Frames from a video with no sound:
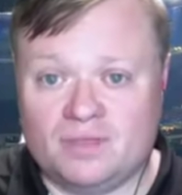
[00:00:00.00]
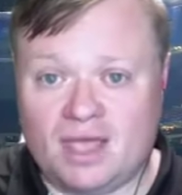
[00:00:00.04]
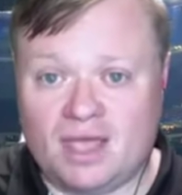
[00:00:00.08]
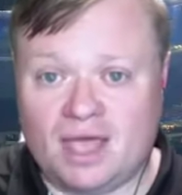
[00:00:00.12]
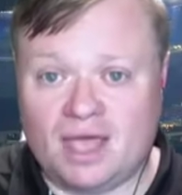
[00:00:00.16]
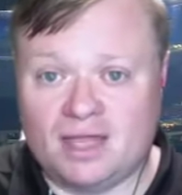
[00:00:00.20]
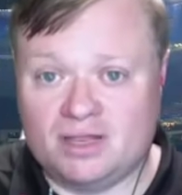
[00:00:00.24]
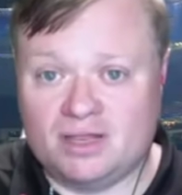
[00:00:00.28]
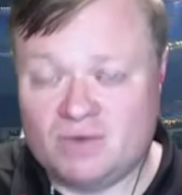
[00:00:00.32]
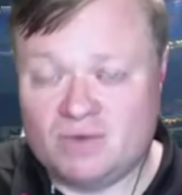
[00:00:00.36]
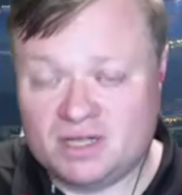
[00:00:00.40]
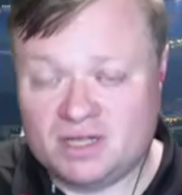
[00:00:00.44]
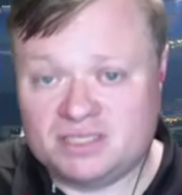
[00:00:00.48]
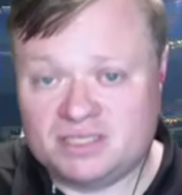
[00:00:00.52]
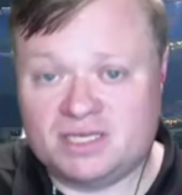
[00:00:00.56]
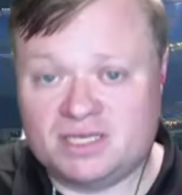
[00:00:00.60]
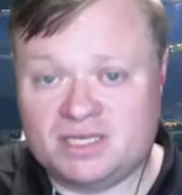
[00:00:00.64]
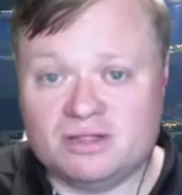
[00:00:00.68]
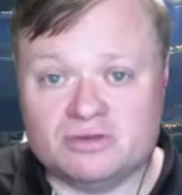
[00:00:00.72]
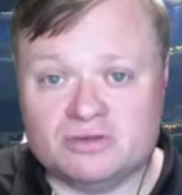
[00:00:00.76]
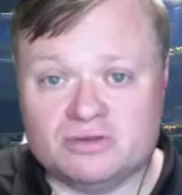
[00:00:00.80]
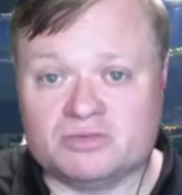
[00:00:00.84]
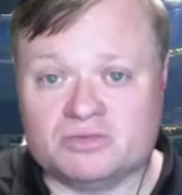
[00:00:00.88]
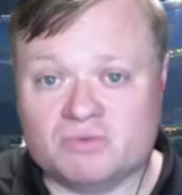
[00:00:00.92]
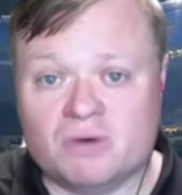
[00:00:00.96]
and UNC
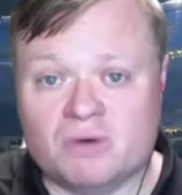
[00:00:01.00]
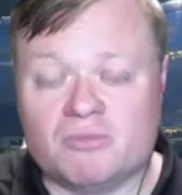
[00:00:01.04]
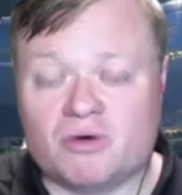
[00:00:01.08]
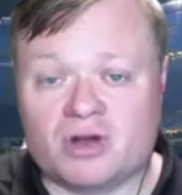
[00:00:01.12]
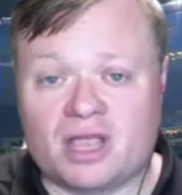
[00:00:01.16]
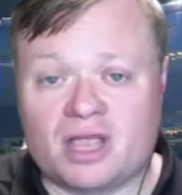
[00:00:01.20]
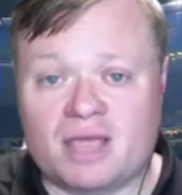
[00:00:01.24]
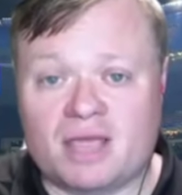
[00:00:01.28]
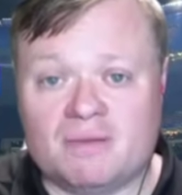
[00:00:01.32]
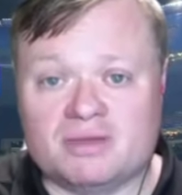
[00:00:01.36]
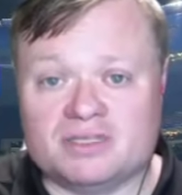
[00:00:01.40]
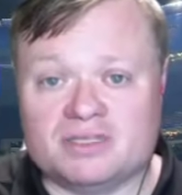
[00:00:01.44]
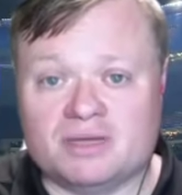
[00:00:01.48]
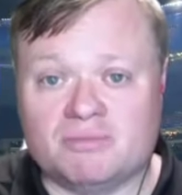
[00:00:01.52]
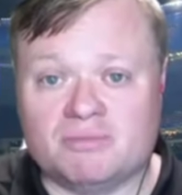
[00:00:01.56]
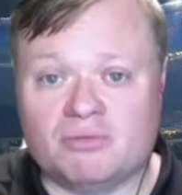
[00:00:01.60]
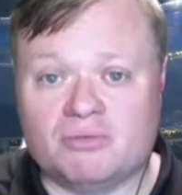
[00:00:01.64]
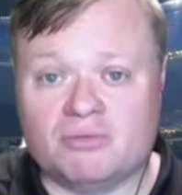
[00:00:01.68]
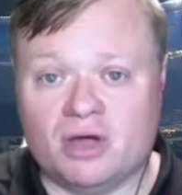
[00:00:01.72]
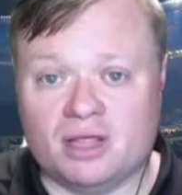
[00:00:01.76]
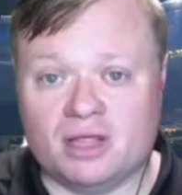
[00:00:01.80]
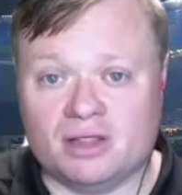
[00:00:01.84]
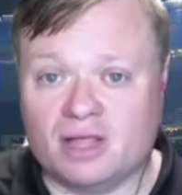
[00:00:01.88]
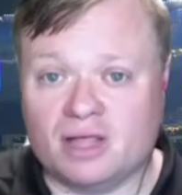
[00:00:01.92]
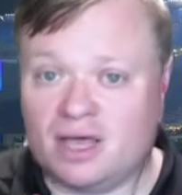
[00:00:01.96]
loses one more game at some
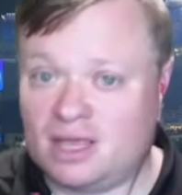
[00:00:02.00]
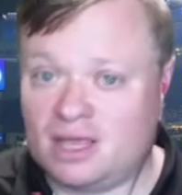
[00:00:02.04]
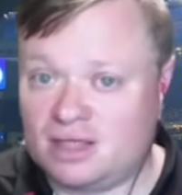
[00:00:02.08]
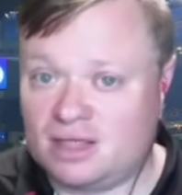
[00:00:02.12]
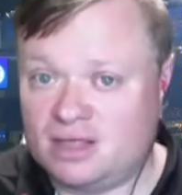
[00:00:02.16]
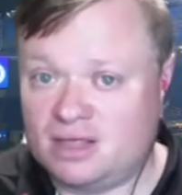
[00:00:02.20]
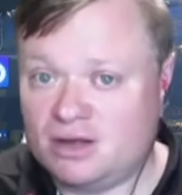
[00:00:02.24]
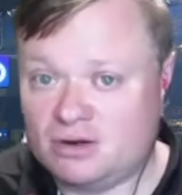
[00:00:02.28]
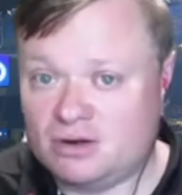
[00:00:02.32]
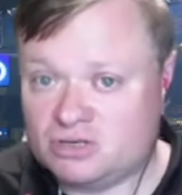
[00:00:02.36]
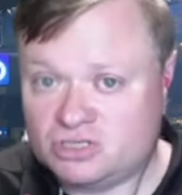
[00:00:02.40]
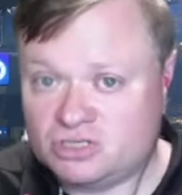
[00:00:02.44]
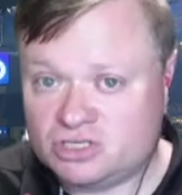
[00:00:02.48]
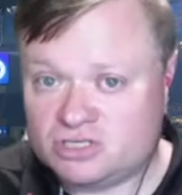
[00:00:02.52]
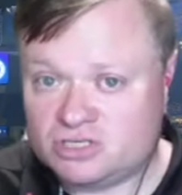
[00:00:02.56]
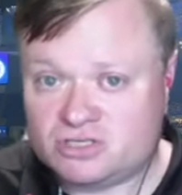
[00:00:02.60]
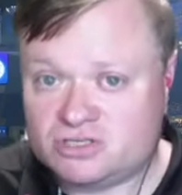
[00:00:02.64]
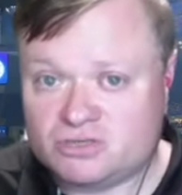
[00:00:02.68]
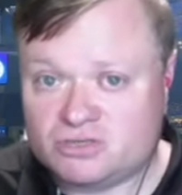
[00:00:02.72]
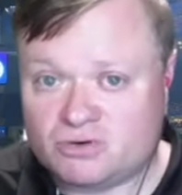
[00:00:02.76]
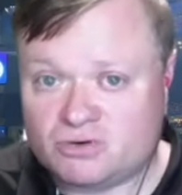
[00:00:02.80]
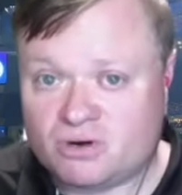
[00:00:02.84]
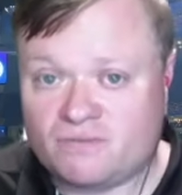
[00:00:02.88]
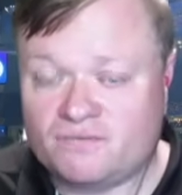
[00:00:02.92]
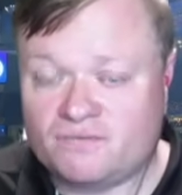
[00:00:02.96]
point, like they're
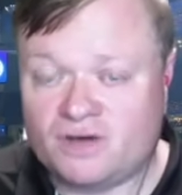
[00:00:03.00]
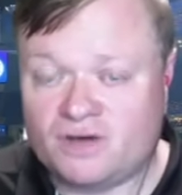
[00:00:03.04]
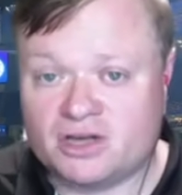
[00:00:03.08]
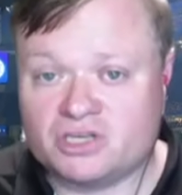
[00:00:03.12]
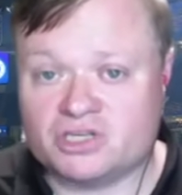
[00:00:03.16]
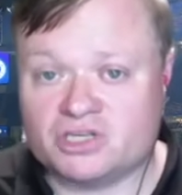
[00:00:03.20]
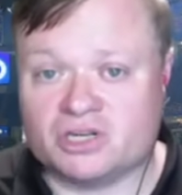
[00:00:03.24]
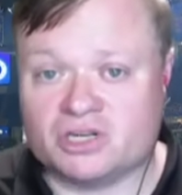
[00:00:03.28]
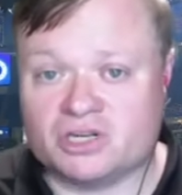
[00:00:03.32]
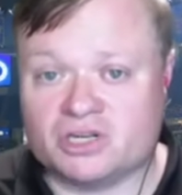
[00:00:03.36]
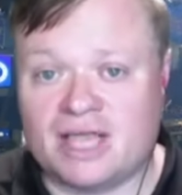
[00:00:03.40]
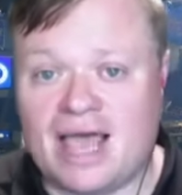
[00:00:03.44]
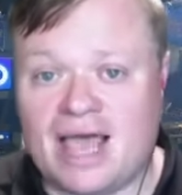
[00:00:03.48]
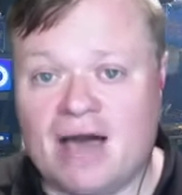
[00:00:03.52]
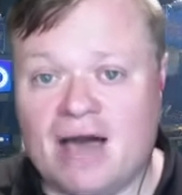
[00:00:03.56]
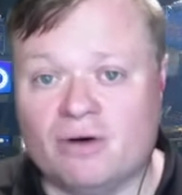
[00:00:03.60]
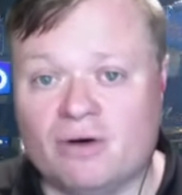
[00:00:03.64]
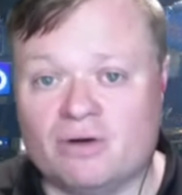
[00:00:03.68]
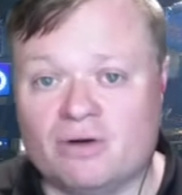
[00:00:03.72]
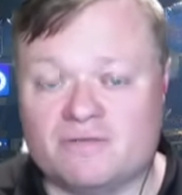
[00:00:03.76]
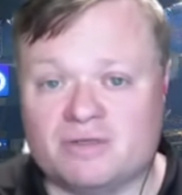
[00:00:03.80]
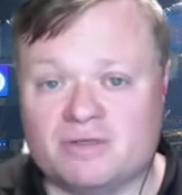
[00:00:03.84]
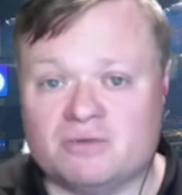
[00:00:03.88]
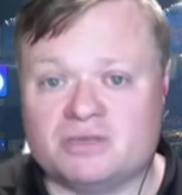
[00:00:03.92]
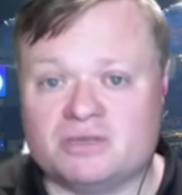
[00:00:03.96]
just sort of functionally
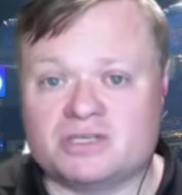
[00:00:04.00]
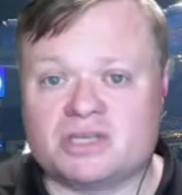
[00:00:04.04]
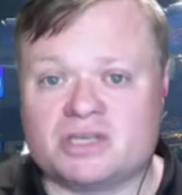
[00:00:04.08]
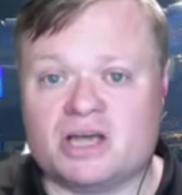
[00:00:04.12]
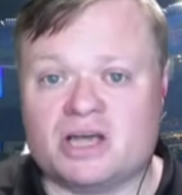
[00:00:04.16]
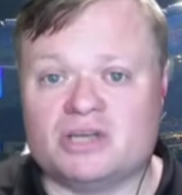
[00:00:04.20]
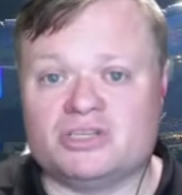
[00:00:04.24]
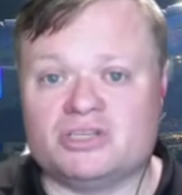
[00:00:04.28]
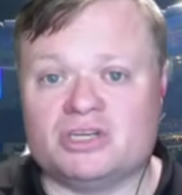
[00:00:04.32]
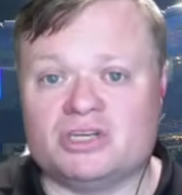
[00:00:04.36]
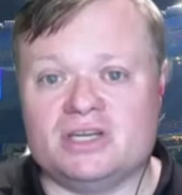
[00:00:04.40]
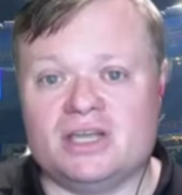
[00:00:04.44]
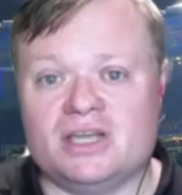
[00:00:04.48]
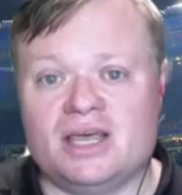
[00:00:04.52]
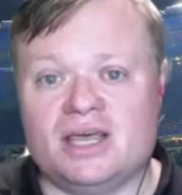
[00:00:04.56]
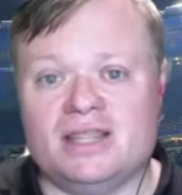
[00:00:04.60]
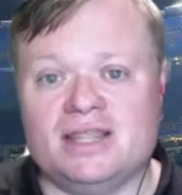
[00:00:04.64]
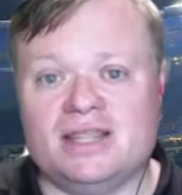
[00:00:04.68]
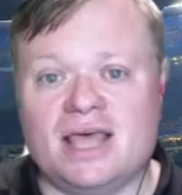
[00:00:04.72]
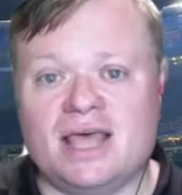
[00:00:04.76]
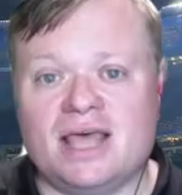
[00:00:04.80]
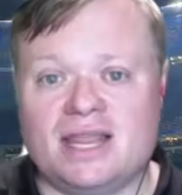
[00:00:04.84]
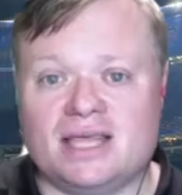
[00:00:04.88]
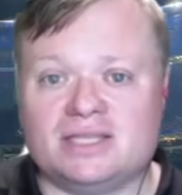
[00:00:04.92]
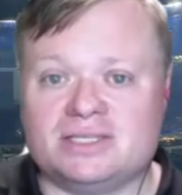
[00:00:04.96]
out of the discussion.
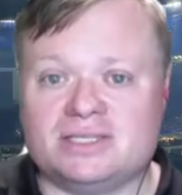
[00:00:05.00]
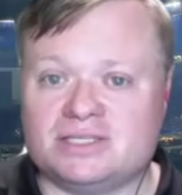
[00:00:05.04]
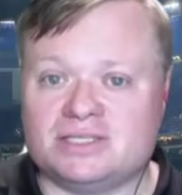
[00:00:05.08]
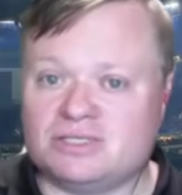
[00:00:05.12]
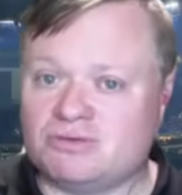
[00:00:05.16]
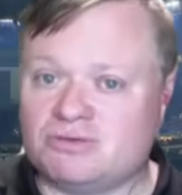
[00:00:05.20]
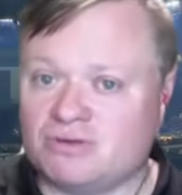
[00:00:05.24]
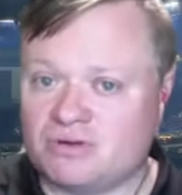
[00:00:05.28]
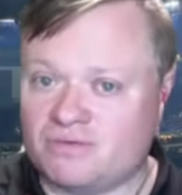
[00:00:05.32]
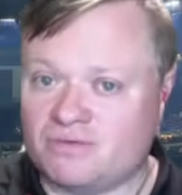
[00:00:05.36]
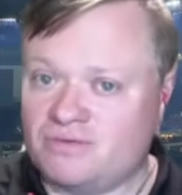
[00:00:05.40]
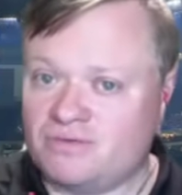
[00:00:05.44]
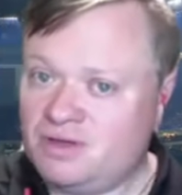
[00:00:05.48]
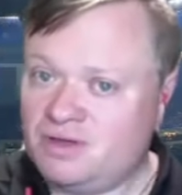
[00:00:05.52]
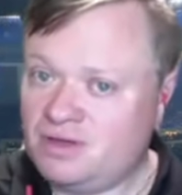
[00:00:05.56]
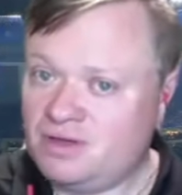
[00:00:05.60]
And then it's sort of